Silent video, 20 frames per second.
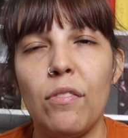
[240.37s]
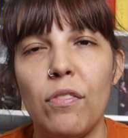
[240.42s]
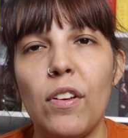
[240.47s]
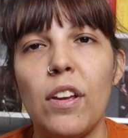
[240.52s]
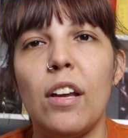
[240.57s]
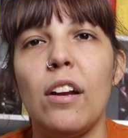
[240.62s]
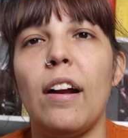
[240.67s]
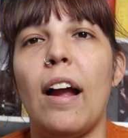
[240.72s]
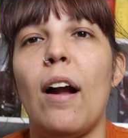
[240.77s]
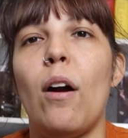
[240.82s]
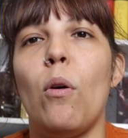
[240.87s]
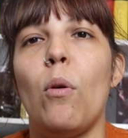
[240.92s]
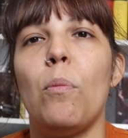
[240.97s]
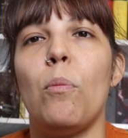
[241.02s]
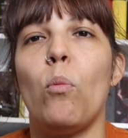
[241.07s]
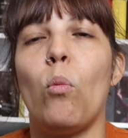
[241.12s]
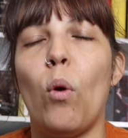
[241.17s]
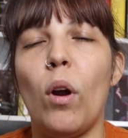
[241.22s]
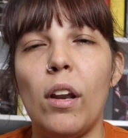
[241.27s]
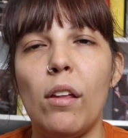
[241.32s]
figure
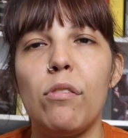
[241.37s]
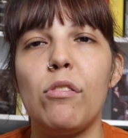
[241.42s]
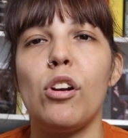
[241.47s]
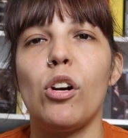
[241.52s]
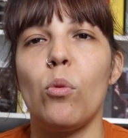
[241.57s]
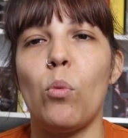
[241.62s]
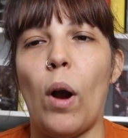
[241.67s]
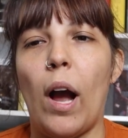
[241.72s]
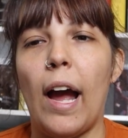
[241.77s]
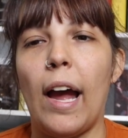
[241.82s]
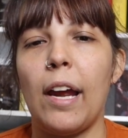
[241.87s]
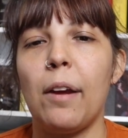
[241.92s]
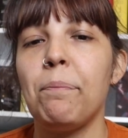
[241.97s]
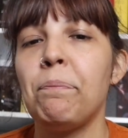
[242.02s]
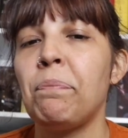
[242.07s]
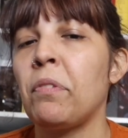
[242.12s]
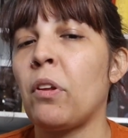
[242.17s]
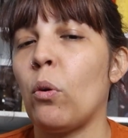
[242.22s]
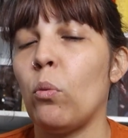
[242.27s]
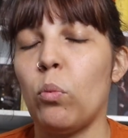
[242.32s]
out what is your why,
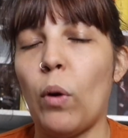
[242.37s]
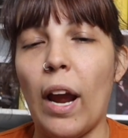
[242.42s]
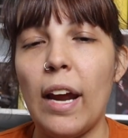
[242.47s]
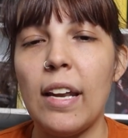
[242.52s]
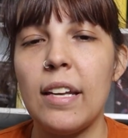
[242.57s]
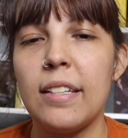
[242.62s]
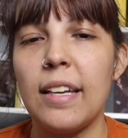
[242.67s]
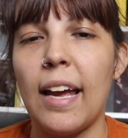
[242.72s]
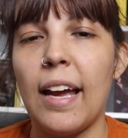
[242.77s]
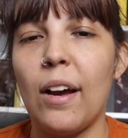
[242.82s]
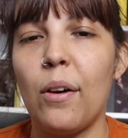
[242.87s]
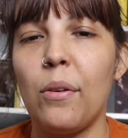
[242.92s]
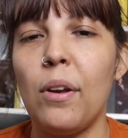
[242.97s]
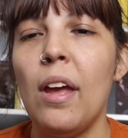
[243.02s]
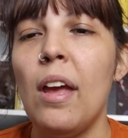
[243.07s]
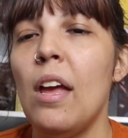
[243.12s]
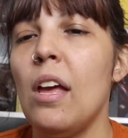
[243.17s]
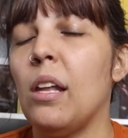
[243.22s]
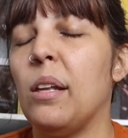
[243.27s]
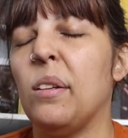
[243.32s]
write it down,
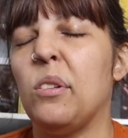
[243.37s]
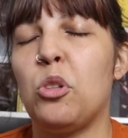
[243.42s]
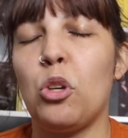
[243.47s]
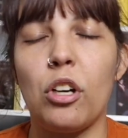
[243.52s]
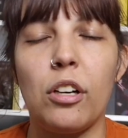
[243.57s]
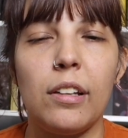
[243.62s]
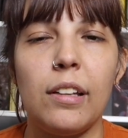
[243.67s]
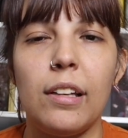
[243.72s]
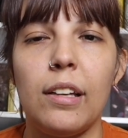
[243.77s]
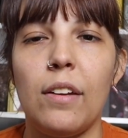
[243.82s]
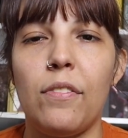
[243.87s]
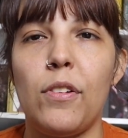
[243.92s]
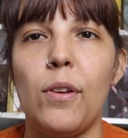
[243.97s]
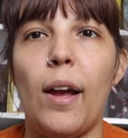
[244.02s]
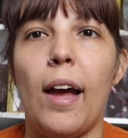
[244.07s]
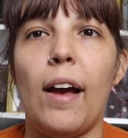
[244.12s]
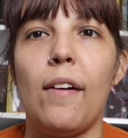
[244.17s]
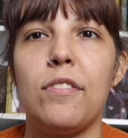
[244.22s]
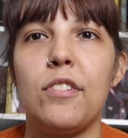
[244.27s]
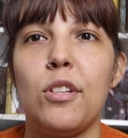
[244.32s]
journal it if you
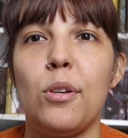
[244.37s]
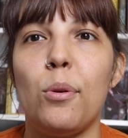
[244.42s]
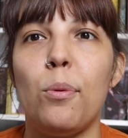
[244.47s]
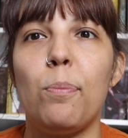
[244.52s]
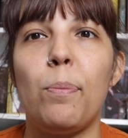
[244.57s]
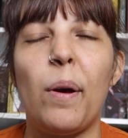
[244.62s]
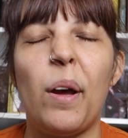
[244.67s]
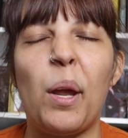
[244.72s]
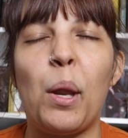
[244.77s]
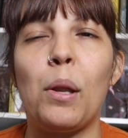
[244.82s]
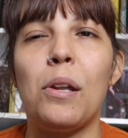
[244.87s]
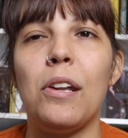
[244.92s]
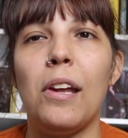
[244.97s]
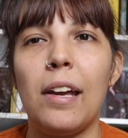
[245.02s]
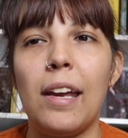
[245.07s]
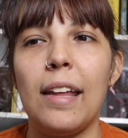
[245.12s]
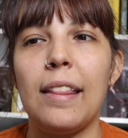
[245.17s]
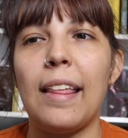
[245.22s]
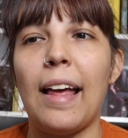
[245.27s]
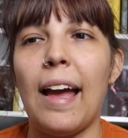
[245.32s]
have to, but
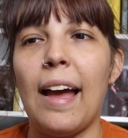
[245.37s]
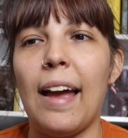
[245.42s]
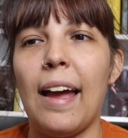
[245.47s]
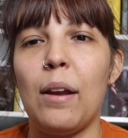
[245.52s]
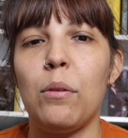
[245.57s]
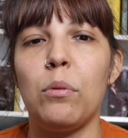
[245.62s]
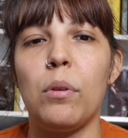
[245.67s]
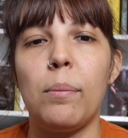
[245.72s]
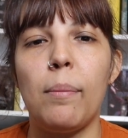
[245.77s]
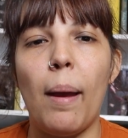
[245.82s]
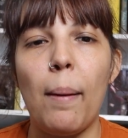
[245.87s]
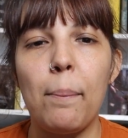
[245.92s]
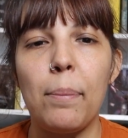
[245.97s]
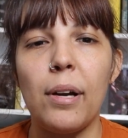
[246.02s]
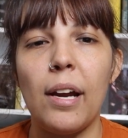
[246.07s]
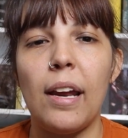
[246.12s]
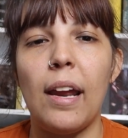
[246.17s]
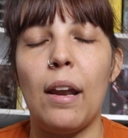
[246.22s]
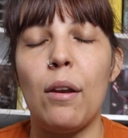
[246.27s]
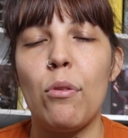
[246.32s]
look at that and remember
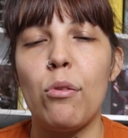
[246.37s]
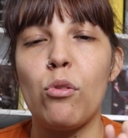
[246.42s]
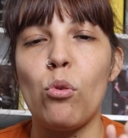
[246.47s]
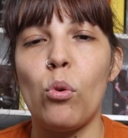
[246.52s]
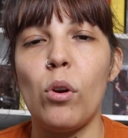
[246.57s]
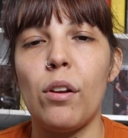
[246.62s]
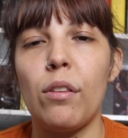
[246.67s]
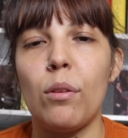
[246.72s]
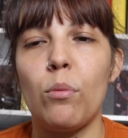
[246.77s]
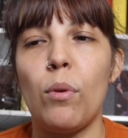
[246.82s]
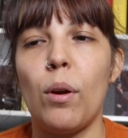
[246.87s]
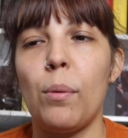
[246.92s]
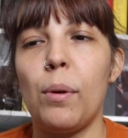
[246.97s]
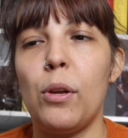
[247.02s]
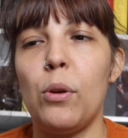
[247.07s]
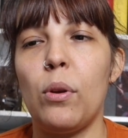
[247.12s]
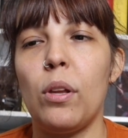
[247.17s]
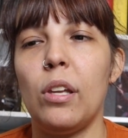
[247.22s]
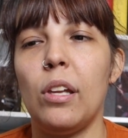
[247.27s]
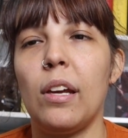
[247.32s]
it and store it somewhere where
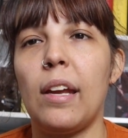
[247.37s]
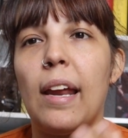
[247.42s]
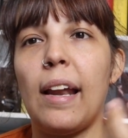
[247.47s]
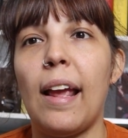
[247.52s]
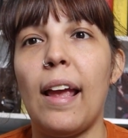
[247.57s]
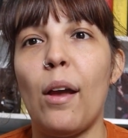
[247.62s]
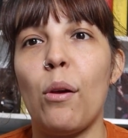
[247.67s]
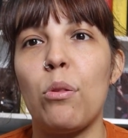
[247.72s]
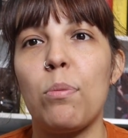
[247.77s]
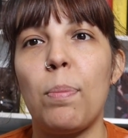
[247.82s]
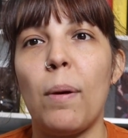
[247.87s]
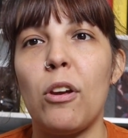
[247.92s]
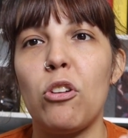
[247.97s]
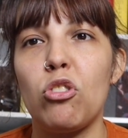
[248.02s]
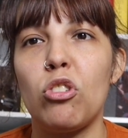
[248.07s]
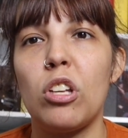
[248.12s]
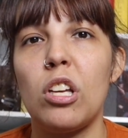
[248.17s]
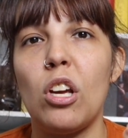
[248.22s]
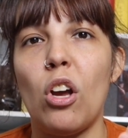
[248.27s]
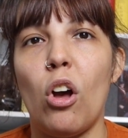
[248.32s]
you can look at it,
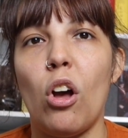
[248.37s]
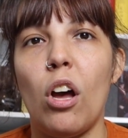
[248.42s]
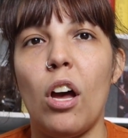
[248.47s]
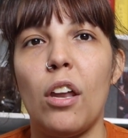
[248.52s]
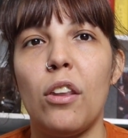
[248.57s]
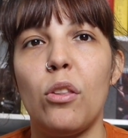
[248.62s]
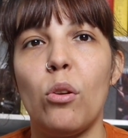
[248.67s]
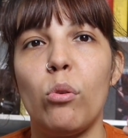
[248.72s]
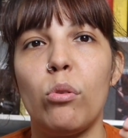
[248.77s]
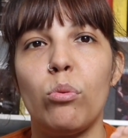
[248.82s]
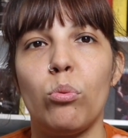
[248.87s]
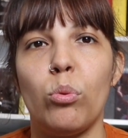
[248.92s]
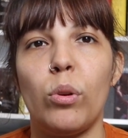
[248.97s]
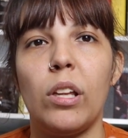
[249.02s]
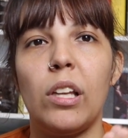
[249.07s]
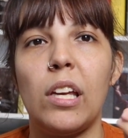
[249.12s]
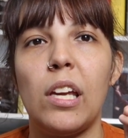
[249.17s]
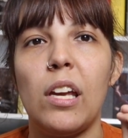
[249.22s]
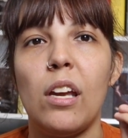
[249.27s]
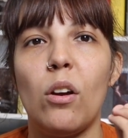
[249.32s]
especially on those
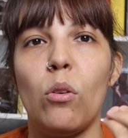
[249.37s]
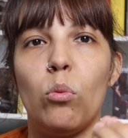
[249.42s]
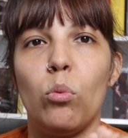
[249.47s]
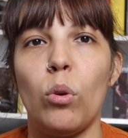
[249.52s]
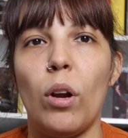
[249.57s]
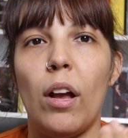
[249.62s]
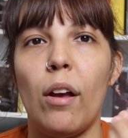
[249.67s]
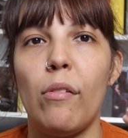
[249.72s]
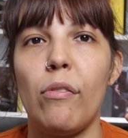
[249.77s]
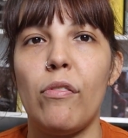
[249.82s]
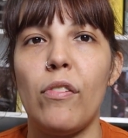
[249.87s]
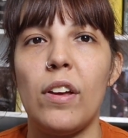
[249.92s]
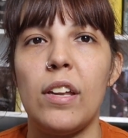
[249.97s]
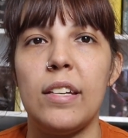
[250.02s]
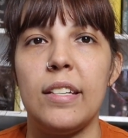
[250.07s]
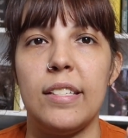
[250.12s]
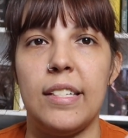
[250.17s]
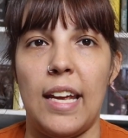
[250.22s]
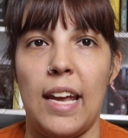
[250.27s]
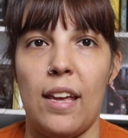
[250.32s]
really rough
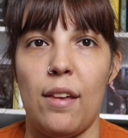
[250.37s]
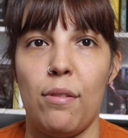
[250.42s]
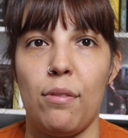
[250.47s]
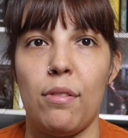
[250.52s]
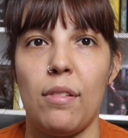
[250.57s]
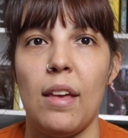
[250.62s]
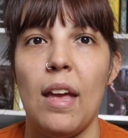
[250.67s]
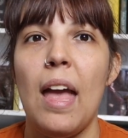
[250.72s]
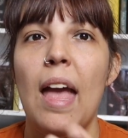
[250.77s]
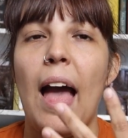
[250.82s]
days.